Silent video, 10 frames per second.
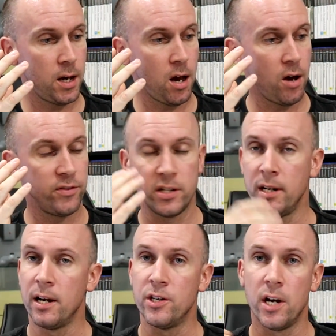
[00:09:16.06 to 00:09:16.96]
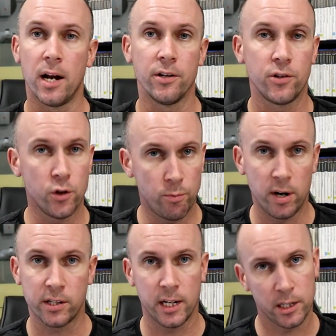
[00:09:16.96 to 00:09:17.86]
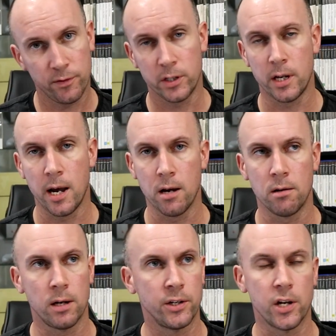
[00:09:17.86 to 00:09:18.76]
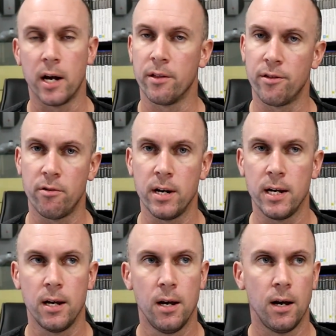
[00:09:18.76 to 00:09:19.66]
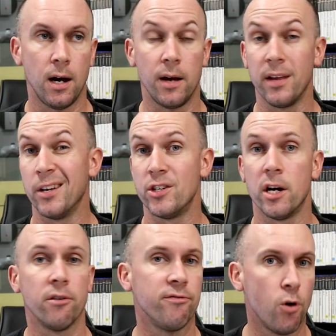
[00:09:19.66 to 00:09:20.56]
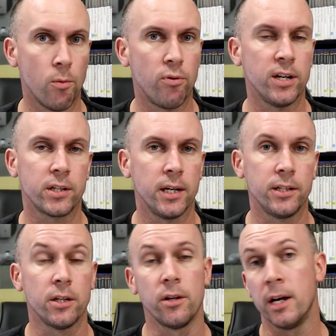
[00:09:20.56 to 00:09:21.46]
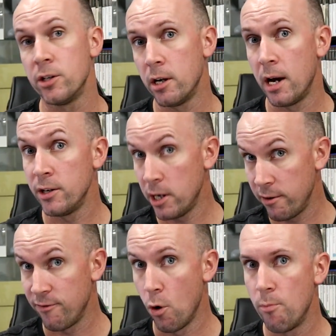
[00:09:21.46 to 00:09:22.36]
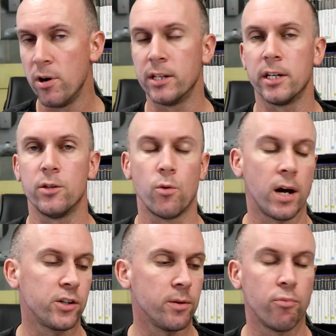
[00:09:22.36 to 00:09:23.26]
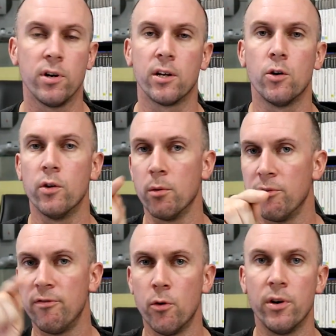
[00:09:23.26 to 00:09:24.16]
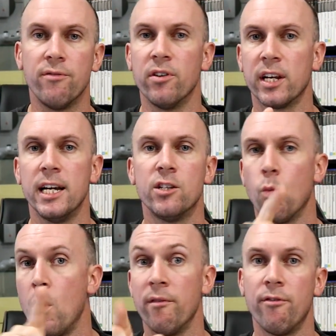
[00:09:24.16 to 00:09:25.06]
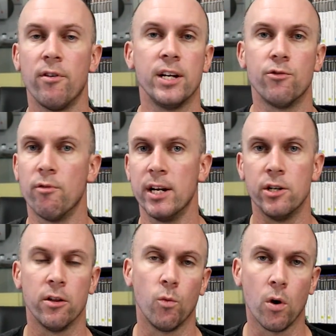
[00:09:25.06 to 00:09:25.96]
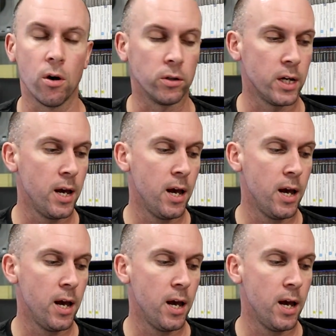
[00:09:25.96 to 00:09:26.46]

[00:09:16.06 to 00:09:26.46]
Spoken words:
I've seen Uncharted 2 press kits for sale, Uncharted 3, the Uncharted 4 press kits, and the Uncharted 4 press kits were actually pretty cool. There were 4 different kits, one for each region of the world.